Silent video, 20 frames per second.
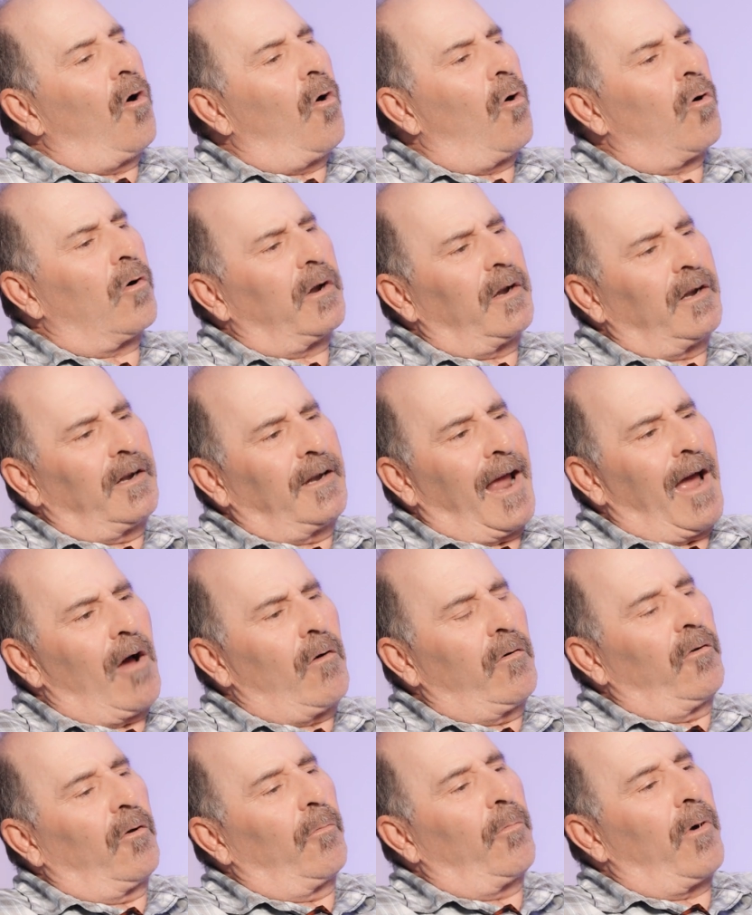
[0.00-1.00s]
or a
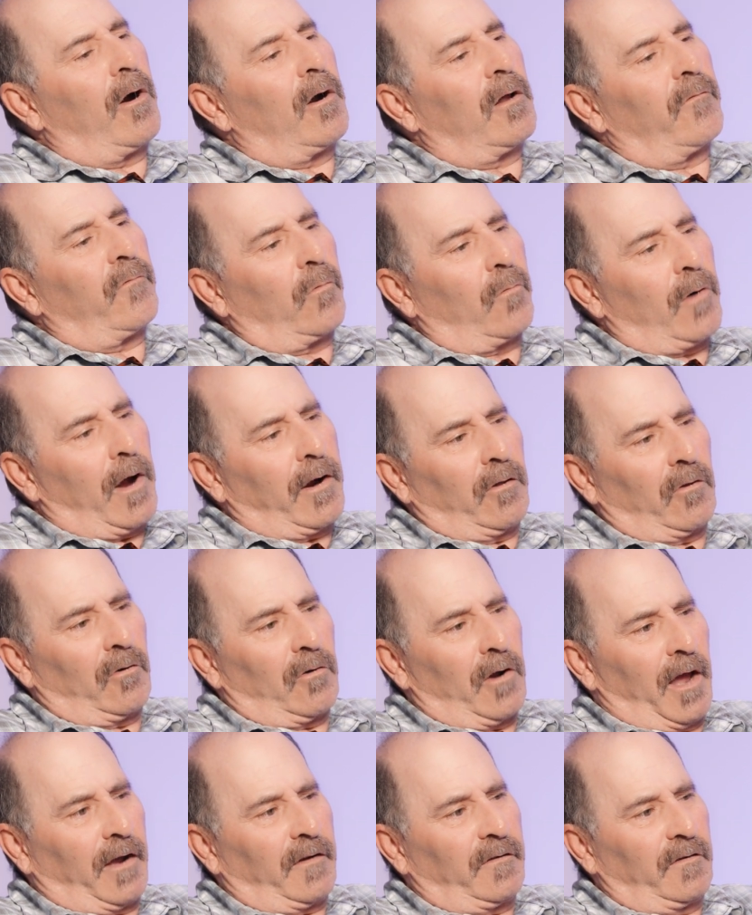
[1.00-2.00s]
downhill part of a regular
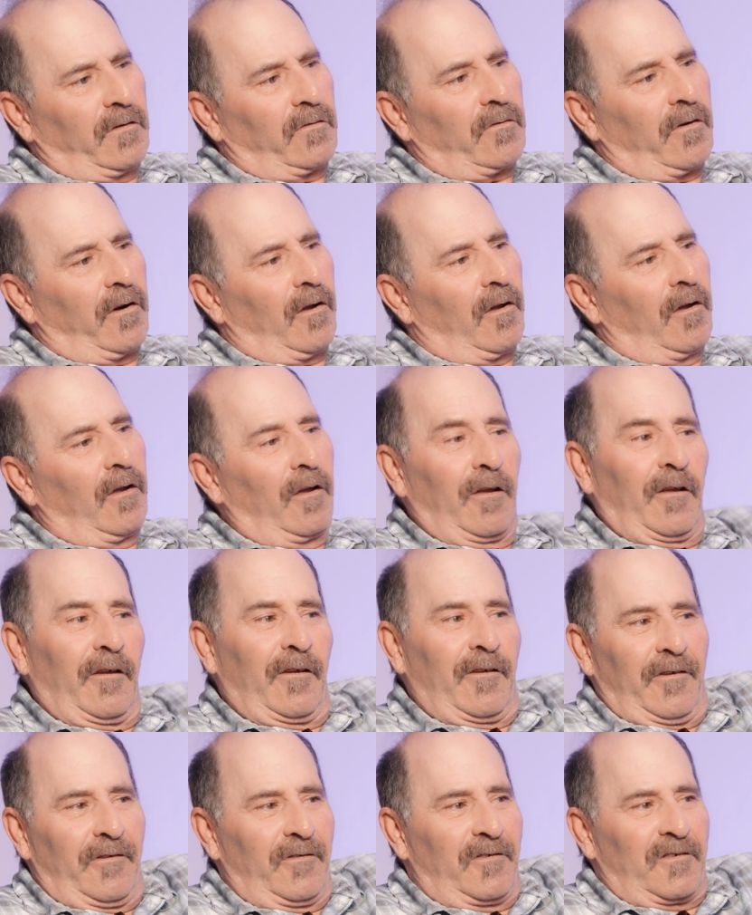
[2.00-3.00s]
XC trail,
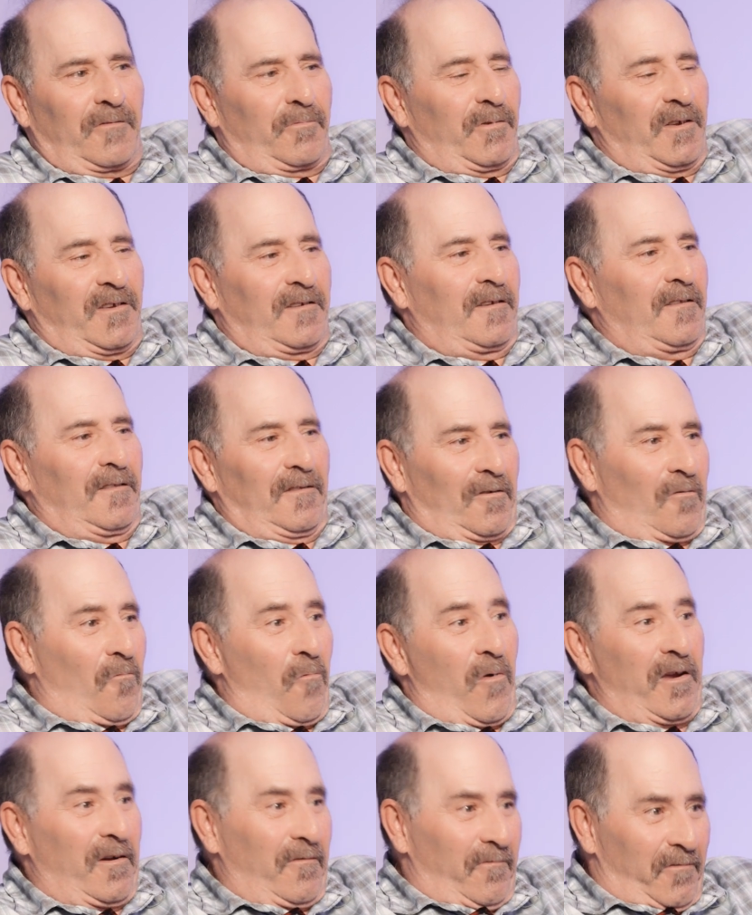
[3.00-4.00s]
you'd just be sitting there
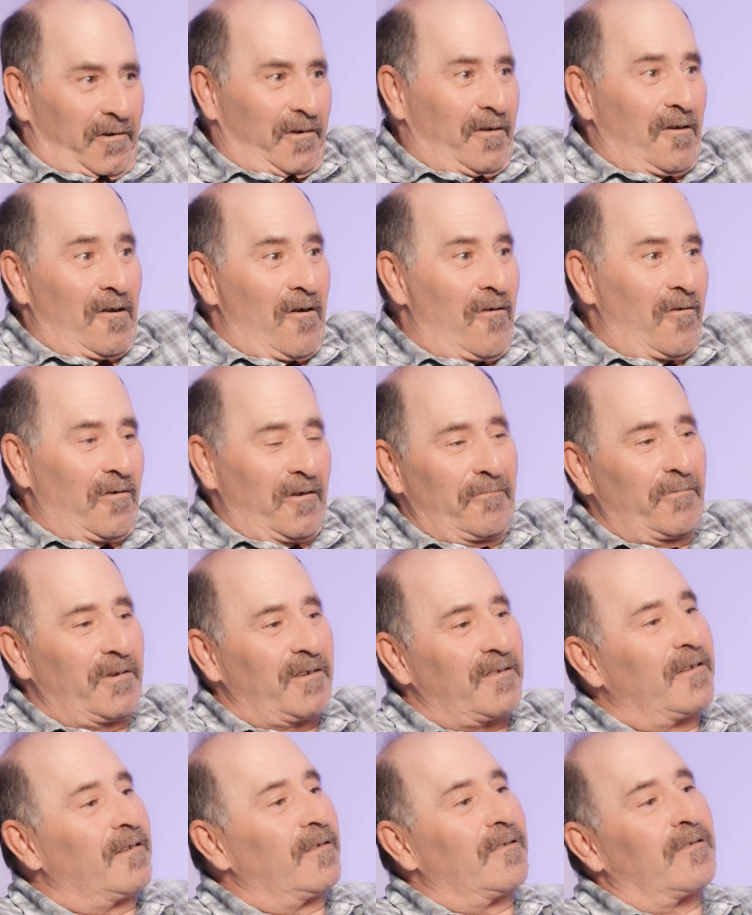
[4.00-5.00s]
waiting for you to go. You'd be
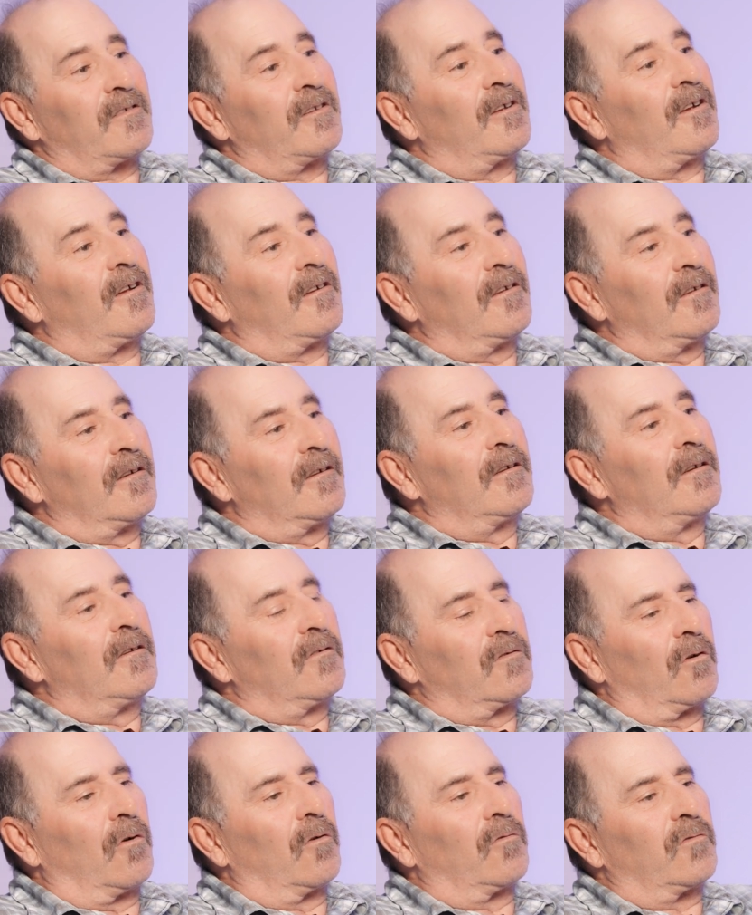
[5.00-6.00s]
sitting still.
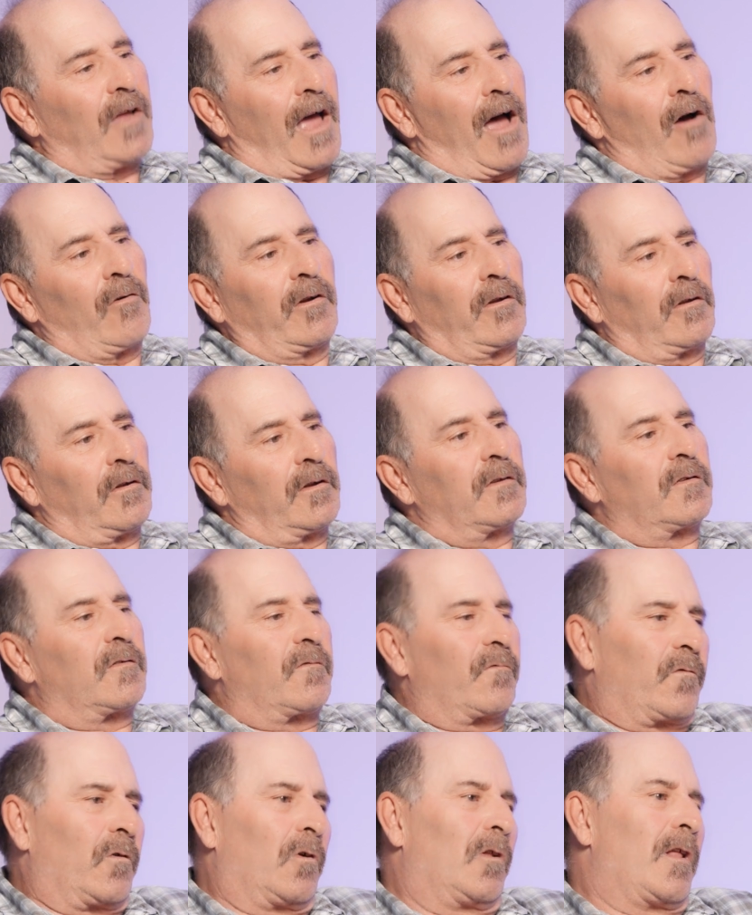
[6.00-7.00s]
So downhill is
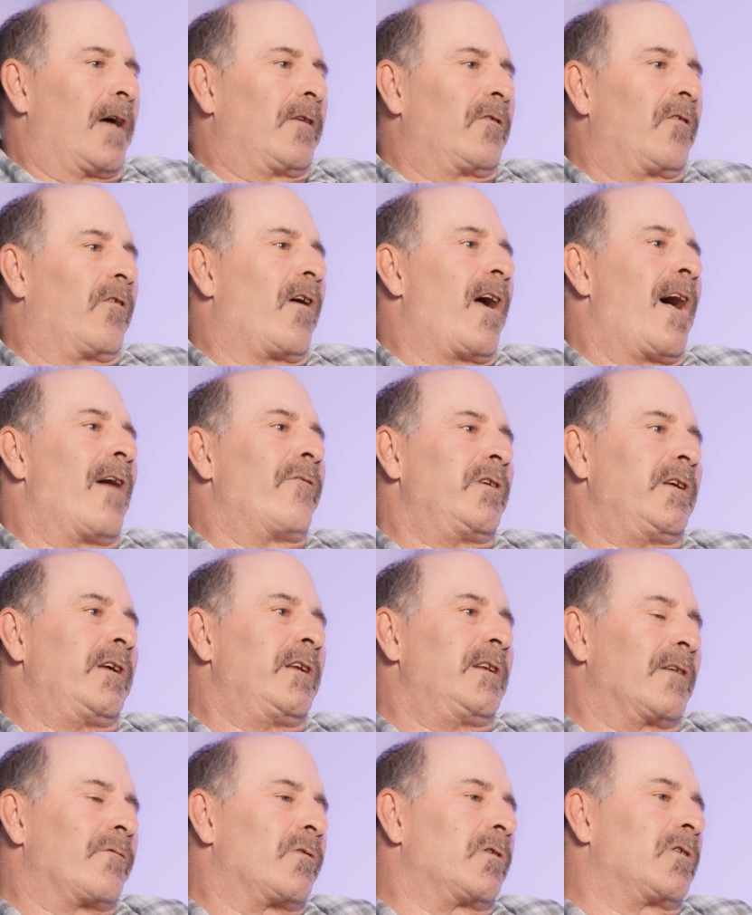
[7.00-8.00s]
full-on
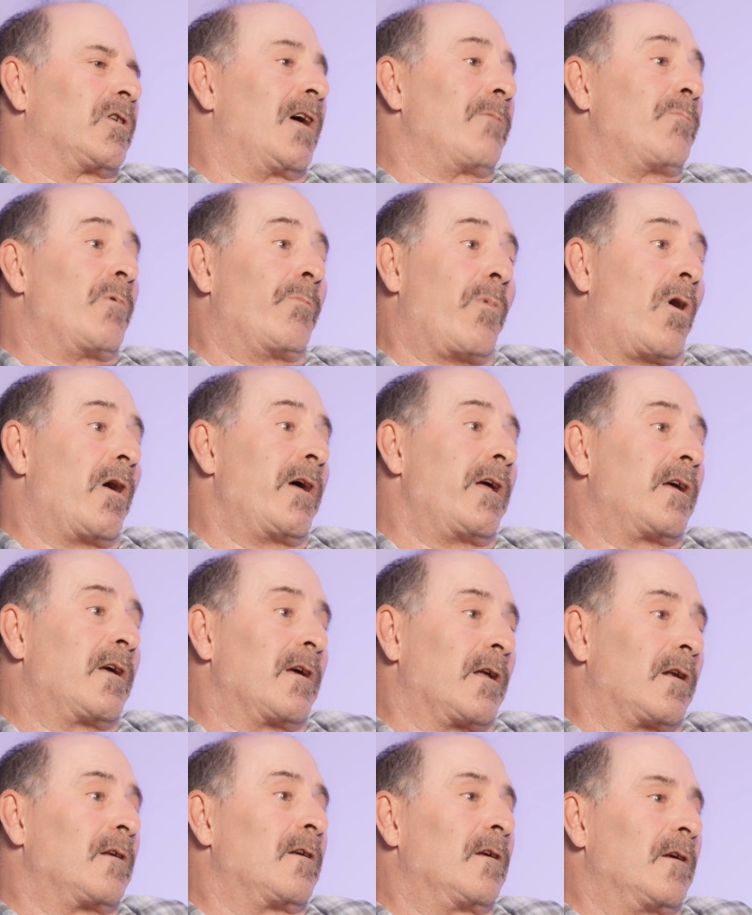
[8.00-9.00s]
gravity, different type of bike,
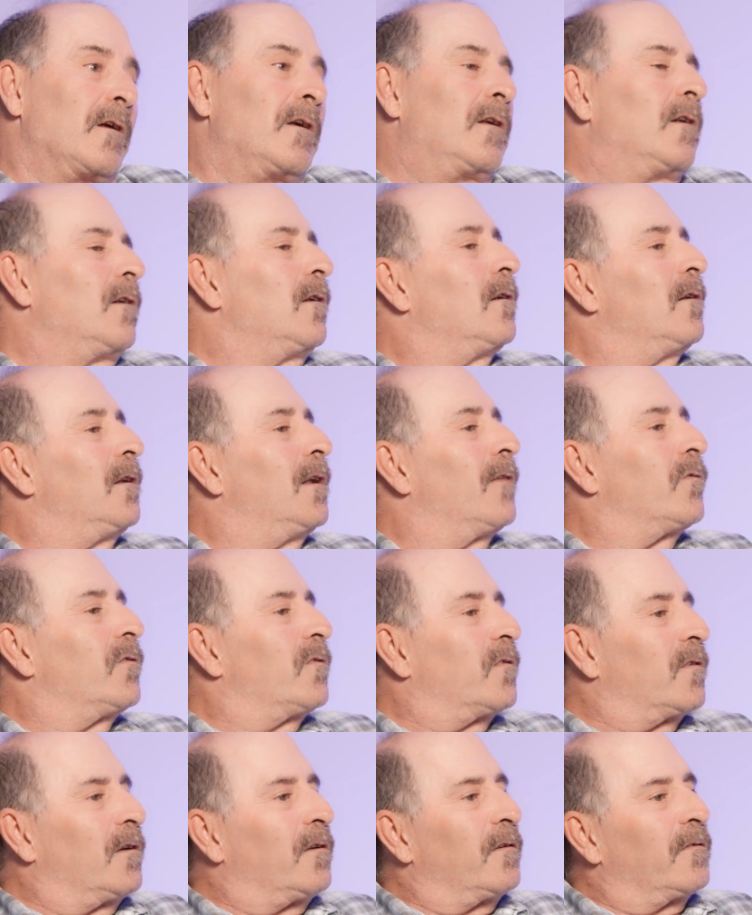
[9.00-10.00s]
and
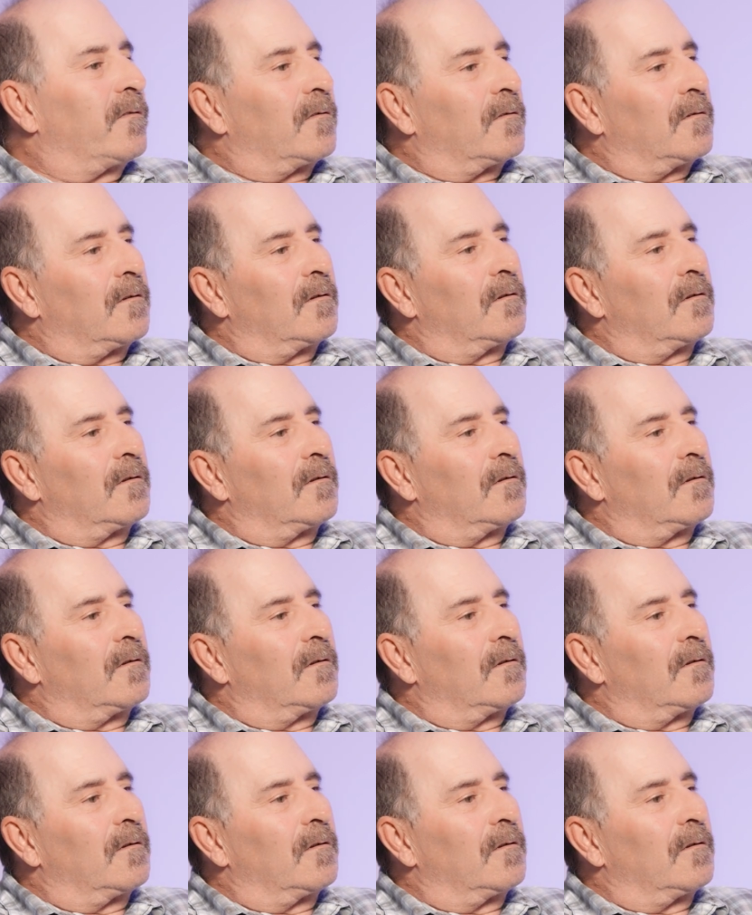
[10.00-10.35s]
different skills.